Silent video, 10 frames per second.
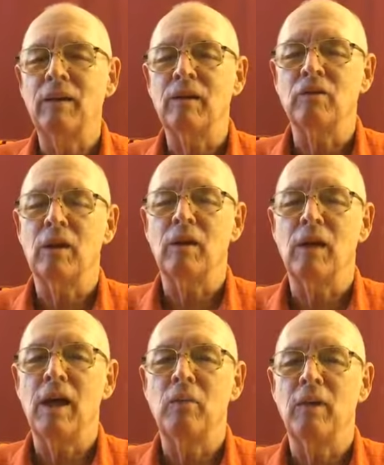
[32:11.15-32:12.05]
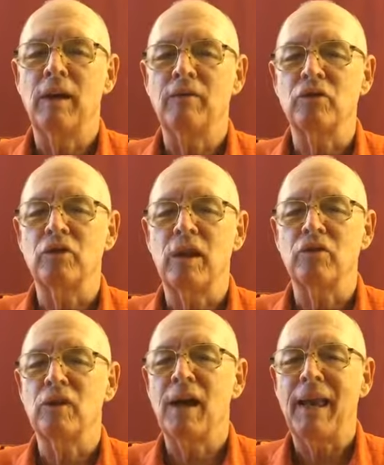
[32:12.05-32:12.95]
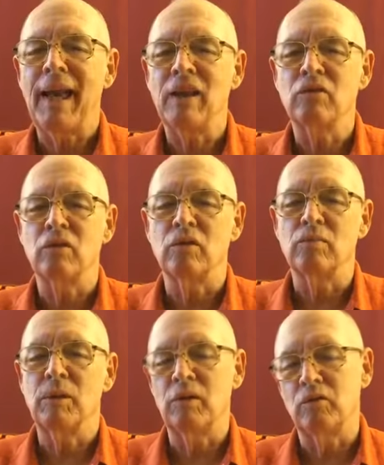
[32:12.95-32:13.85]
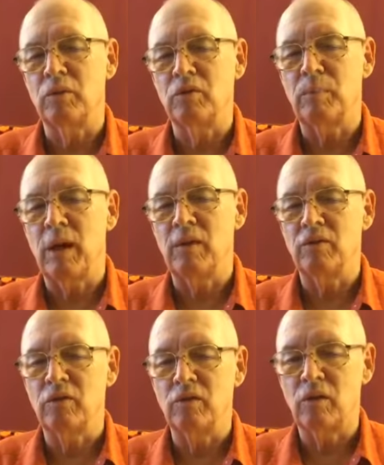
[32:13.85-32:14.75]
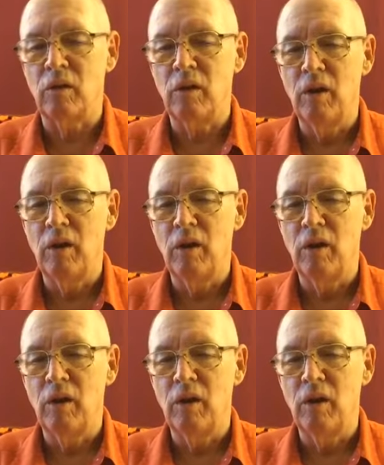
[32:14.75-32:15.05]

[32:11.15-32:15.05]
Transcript: because a lot of what I have to say is not answers, but it's responses. So